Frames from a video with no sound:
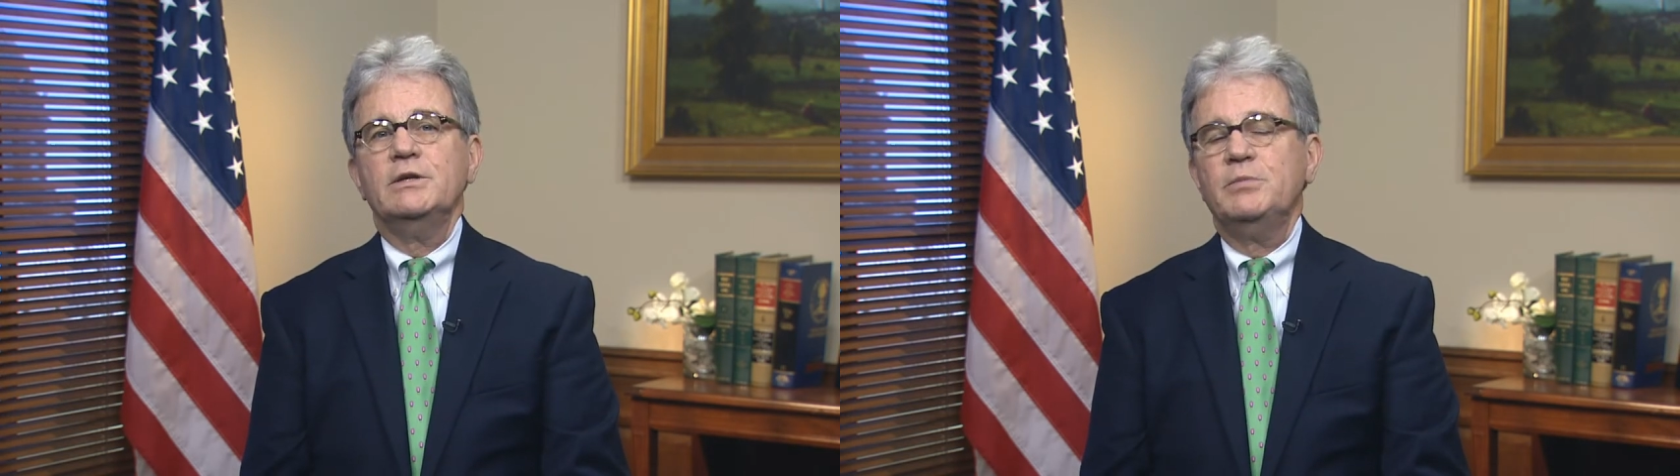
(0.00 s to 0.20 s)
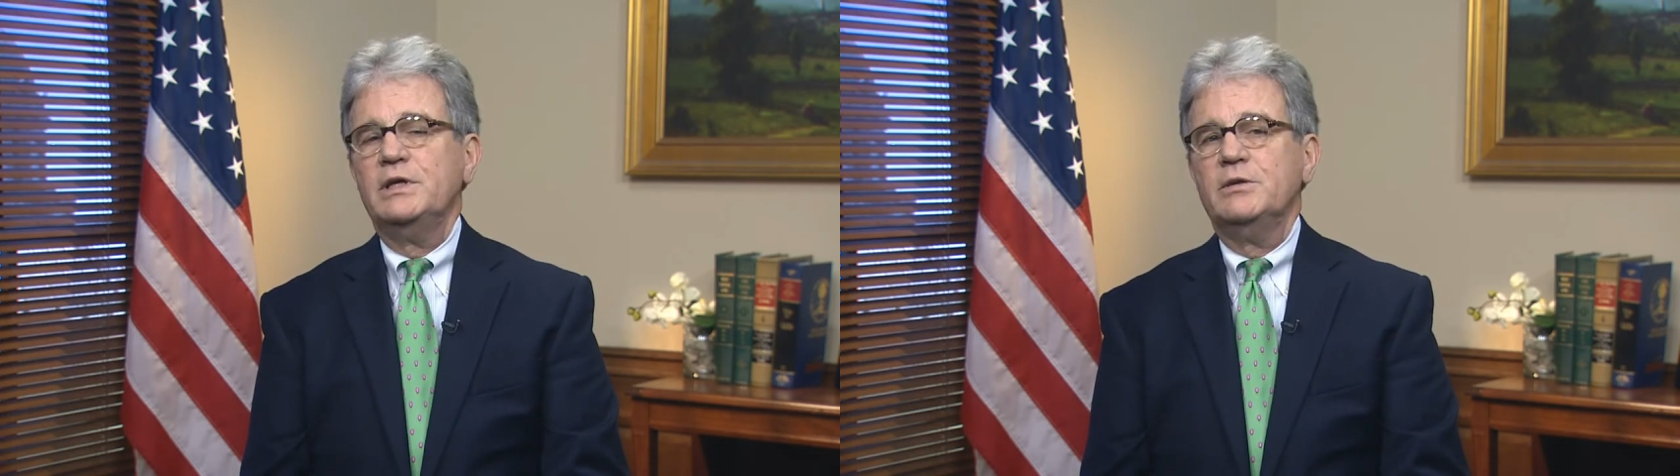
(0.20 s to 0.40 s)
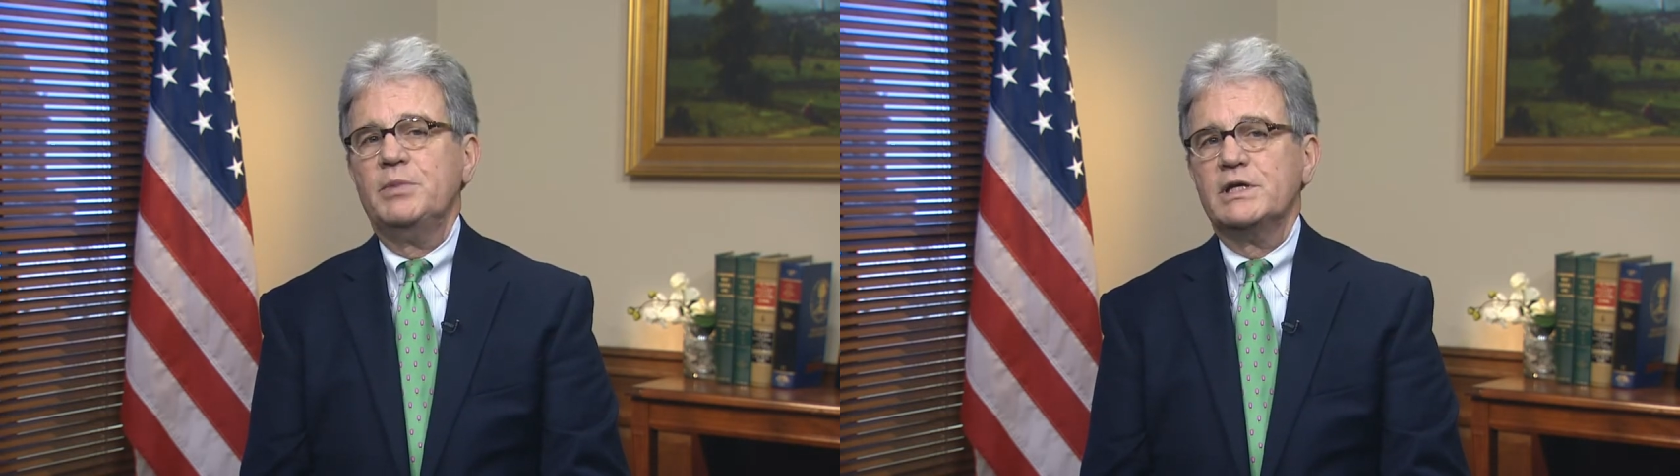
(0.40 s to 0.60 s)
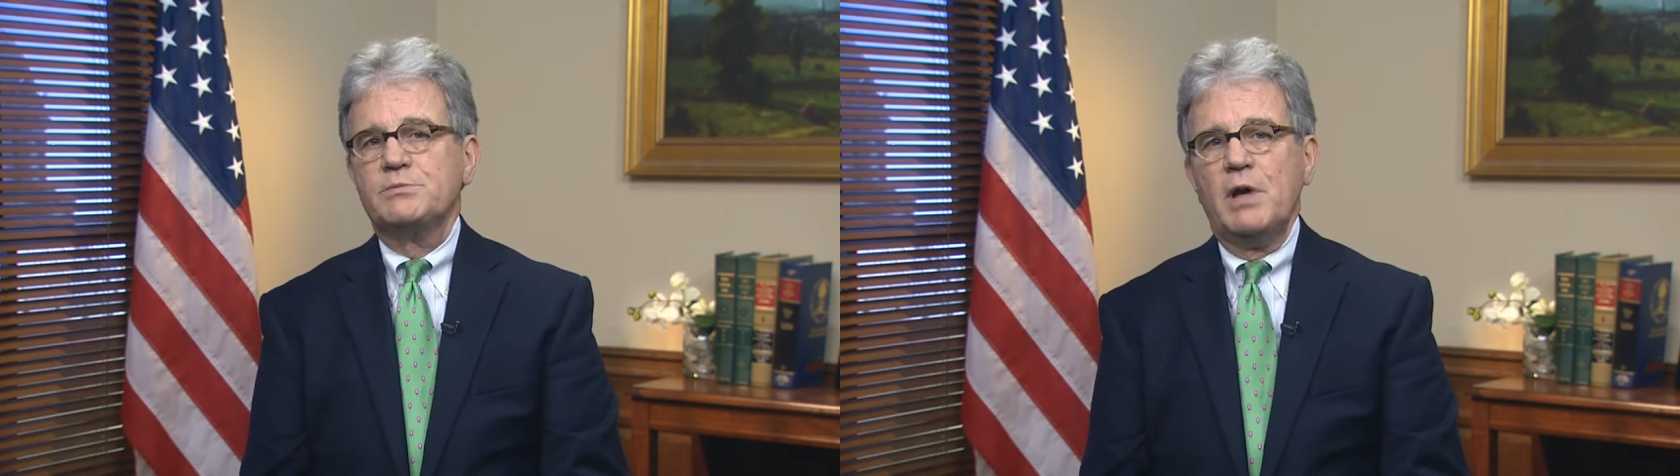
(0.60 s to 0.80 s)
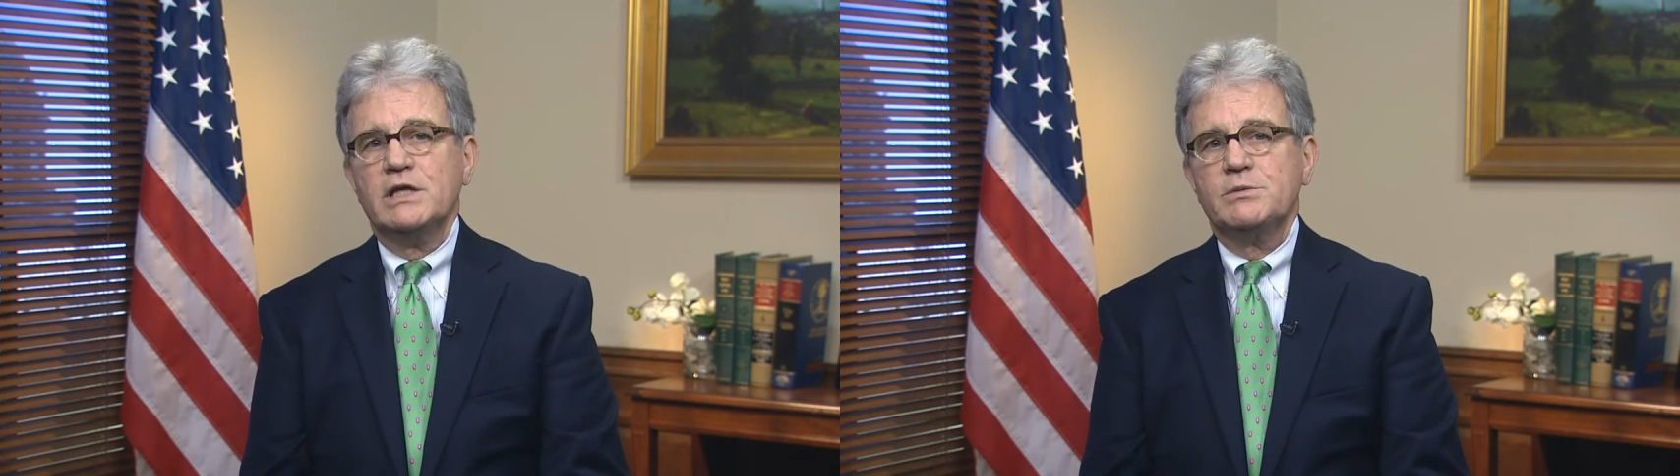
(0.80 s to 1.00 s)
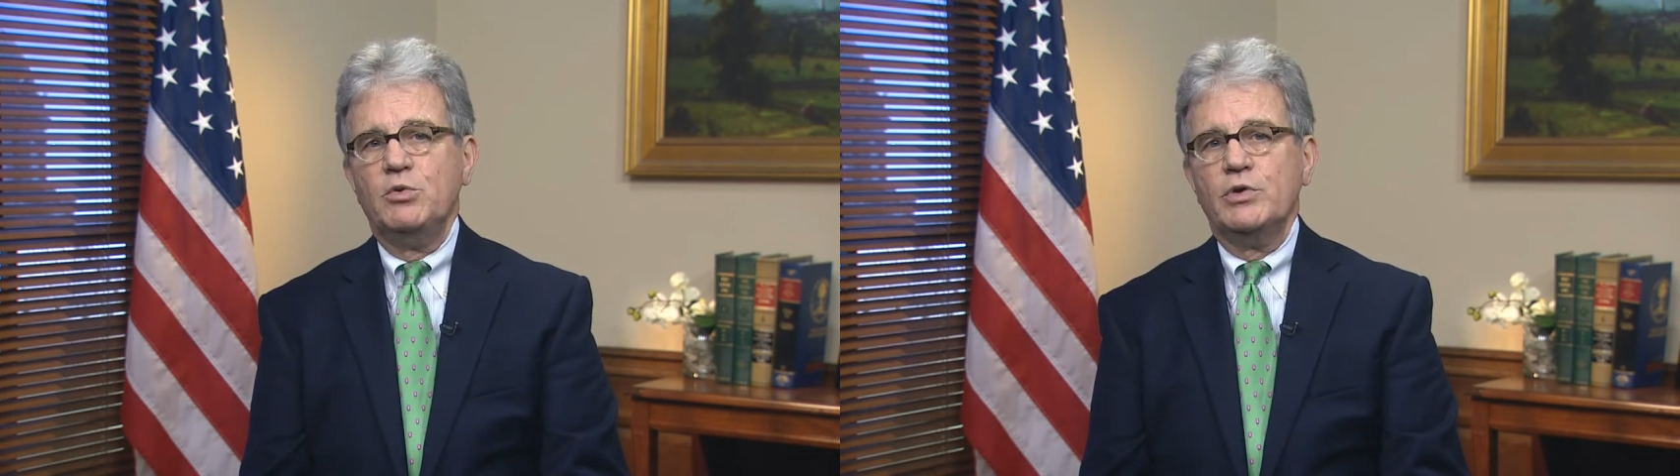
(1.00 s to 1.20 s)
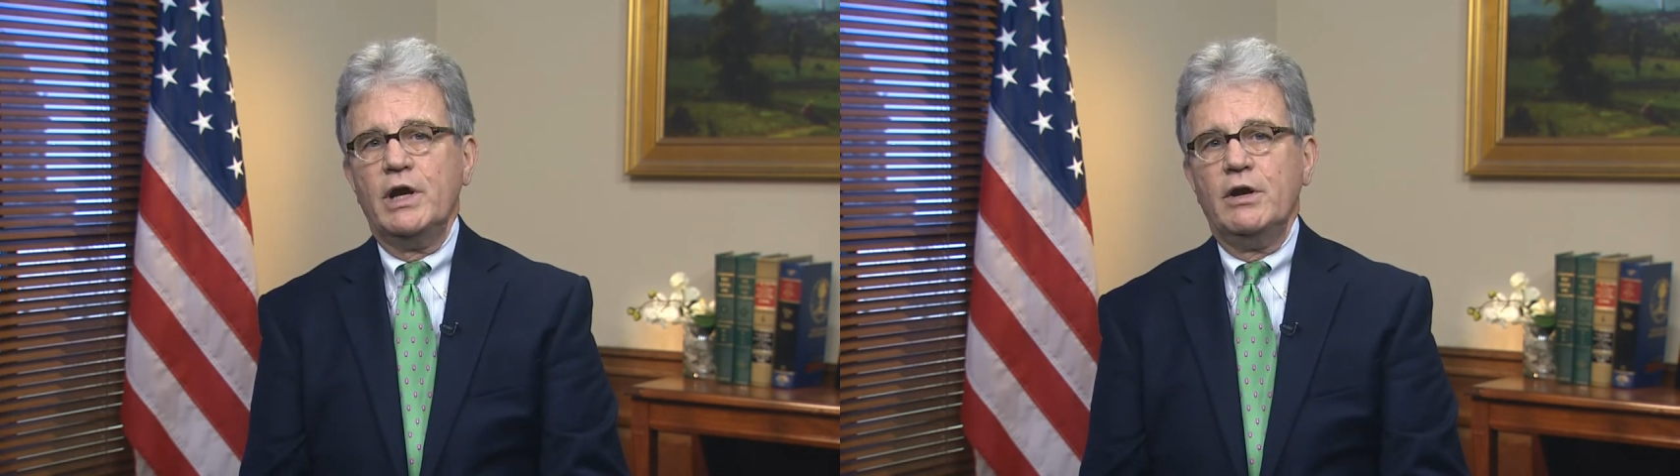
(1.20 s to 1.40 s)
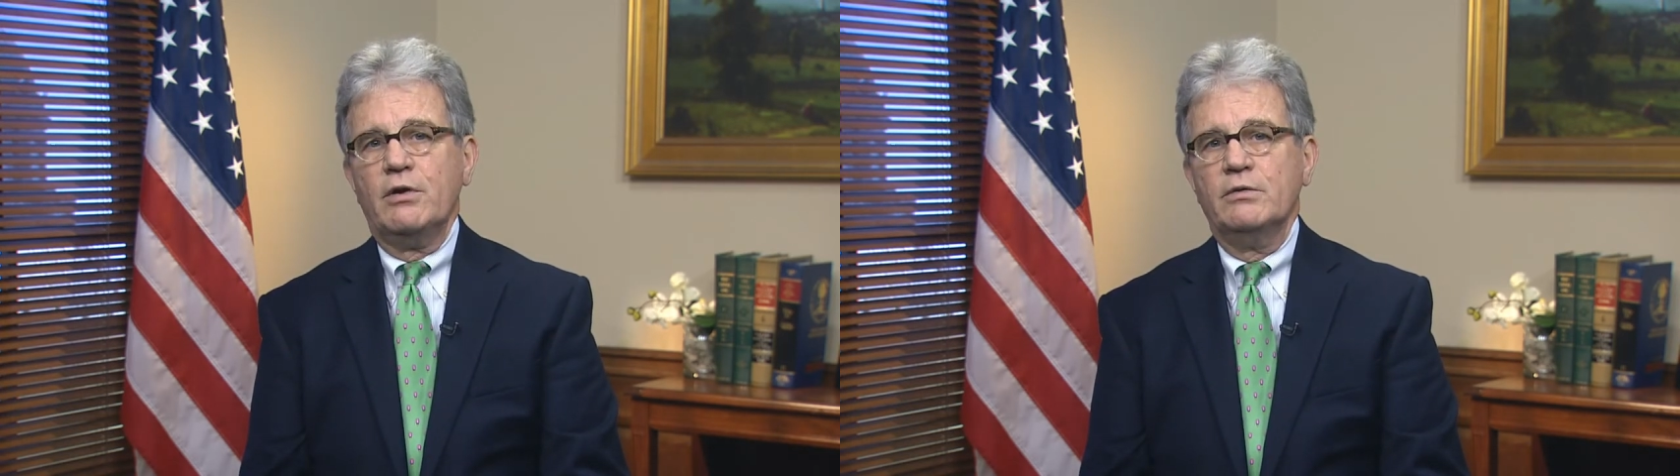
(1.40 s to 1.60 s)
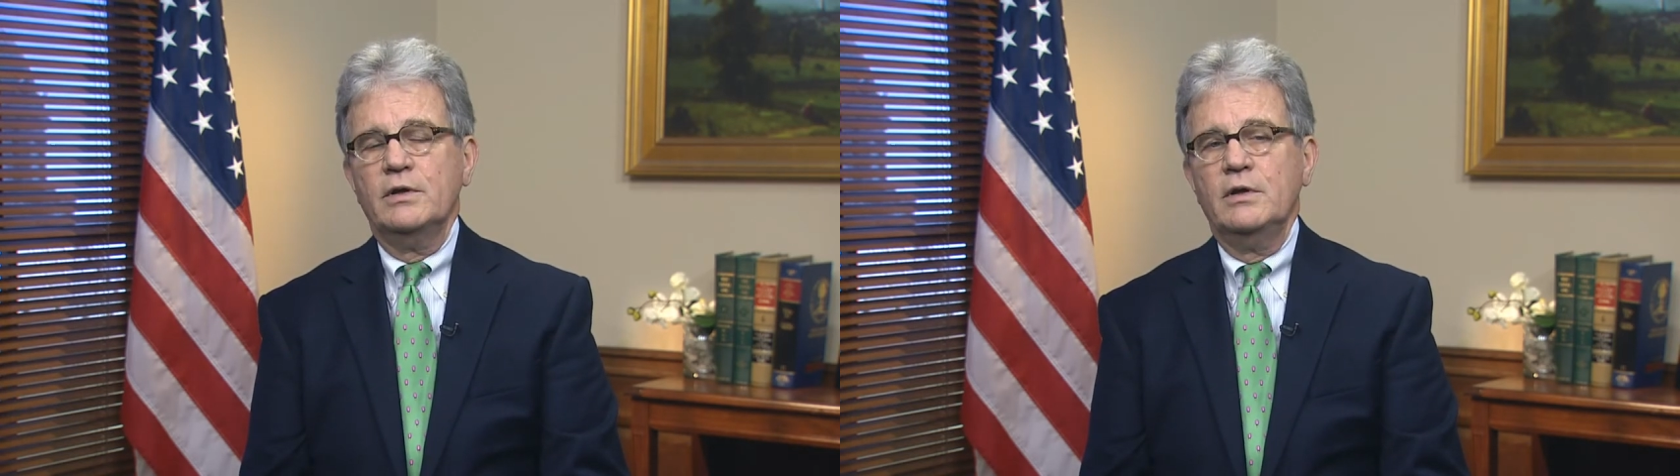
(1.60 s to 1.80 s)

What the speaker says: to be the best possible care.